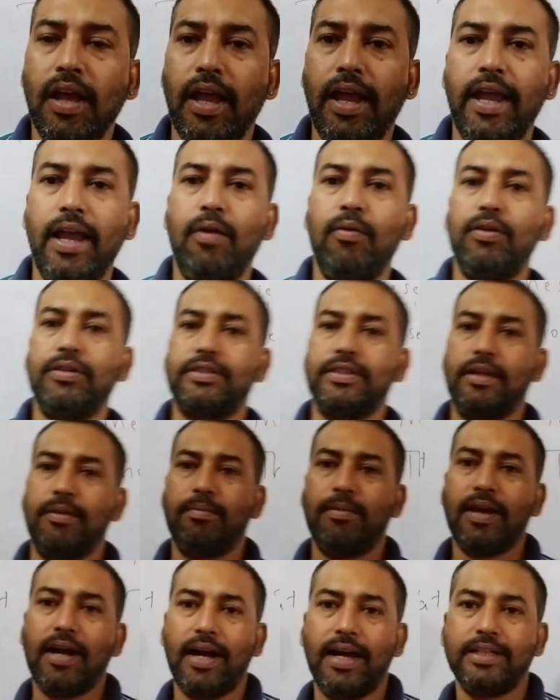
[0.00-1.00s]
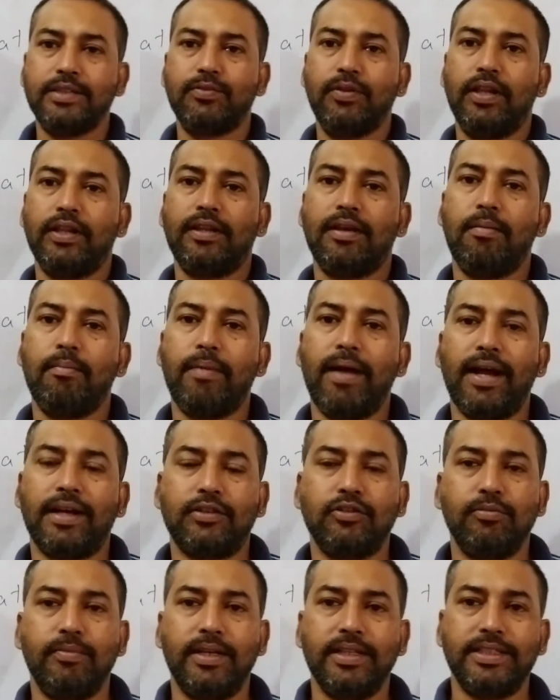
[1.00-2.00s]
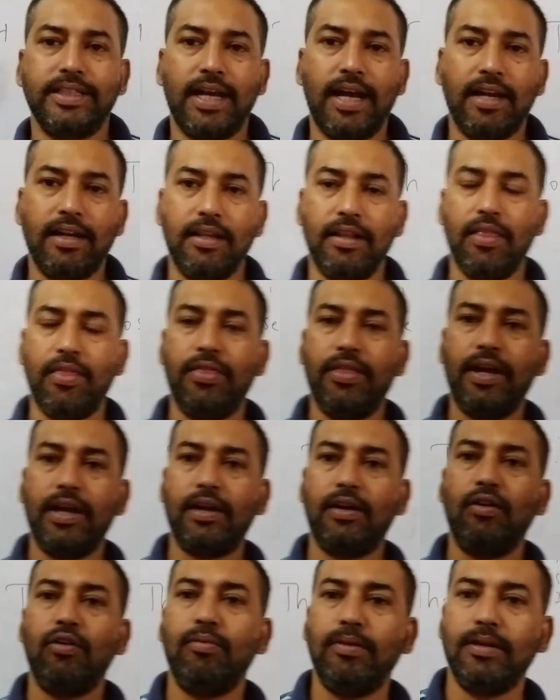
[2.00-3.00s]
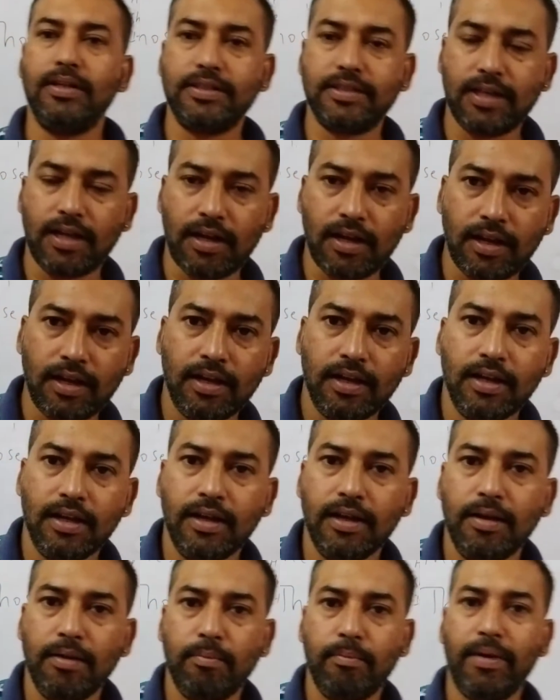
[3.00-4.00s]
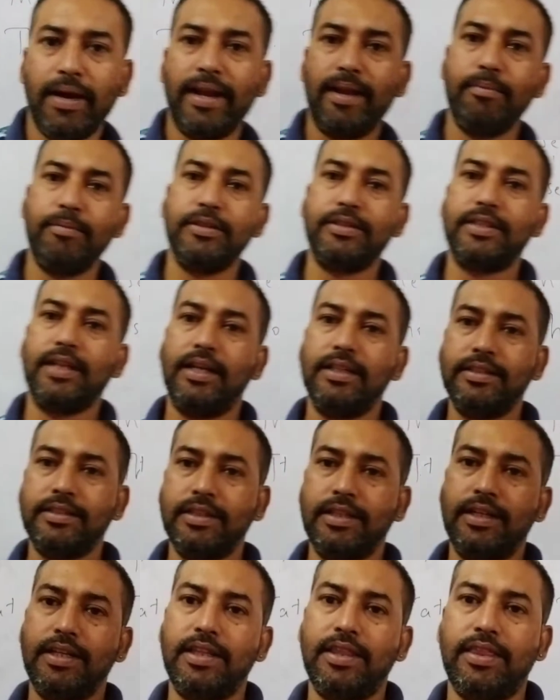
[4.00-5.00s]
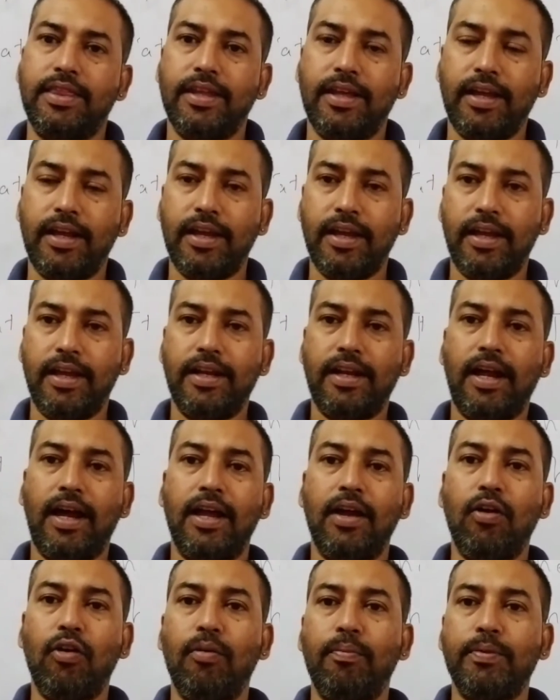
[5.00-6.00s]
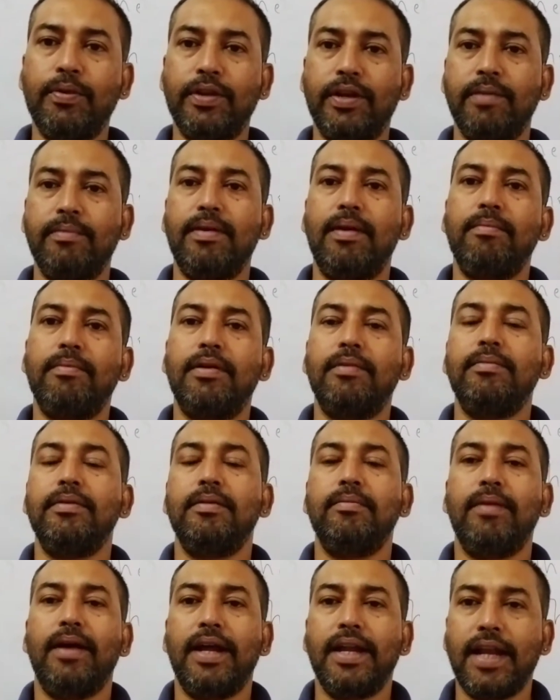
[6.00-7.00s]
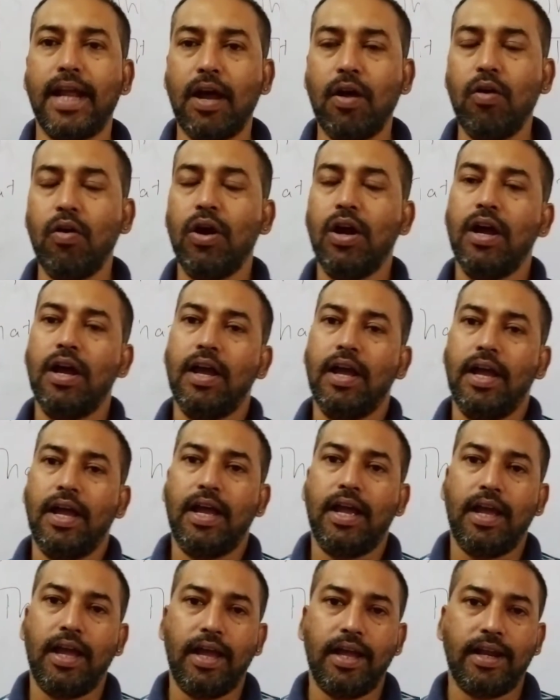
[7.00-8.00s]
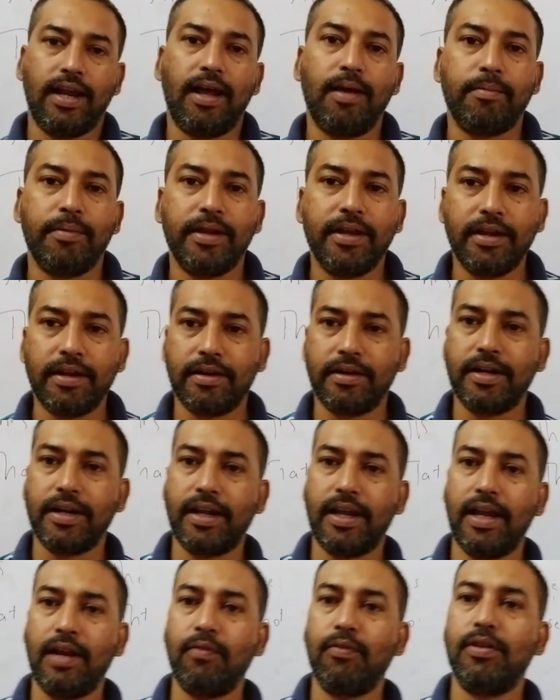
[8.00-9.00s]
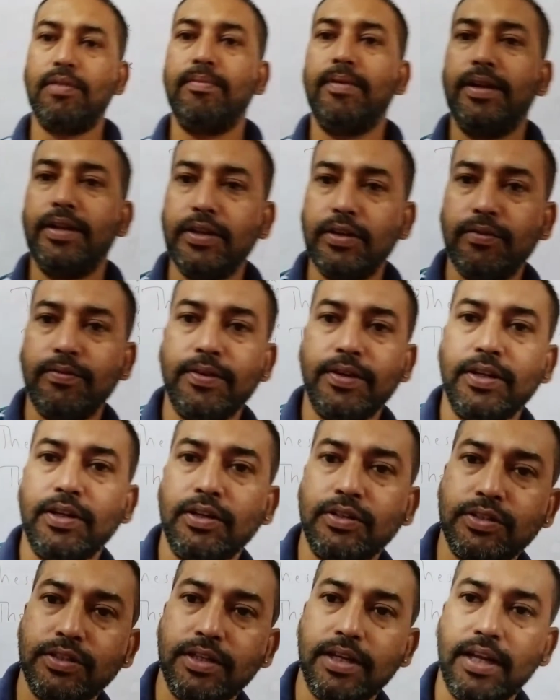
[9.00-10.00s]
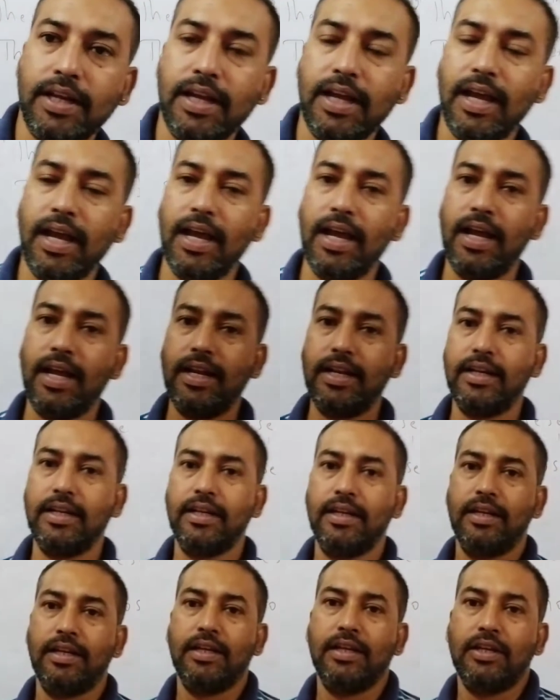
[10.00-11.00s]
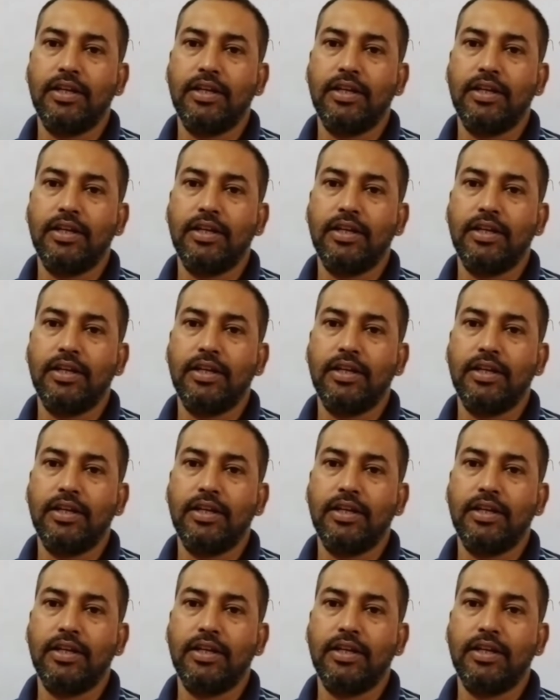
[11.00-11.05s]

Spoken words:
Hey, what's up guys? Welcome back to my channel, The Global Town. My name is Sanjit and I hope you remember me by now. And I'm here again with my new video today. And